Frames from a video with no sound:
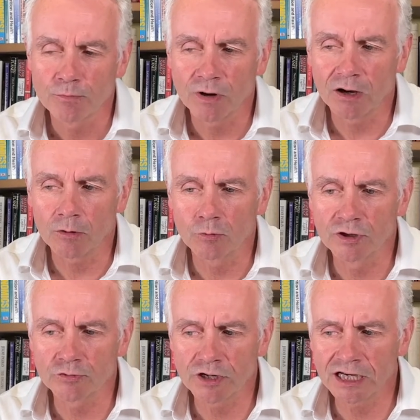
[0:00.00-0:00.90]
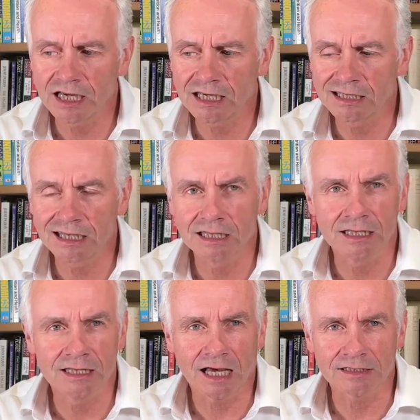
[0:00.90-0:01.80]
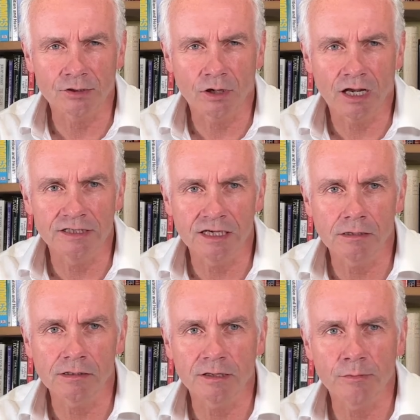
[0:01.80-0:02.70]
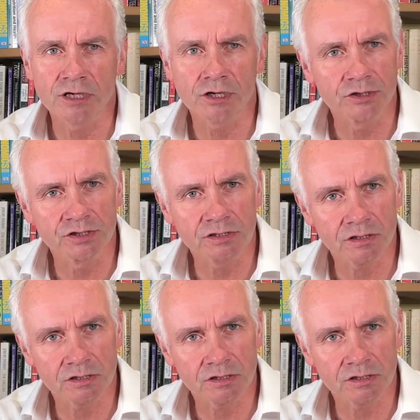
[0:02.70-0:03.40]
But with reading, that's not ideal, because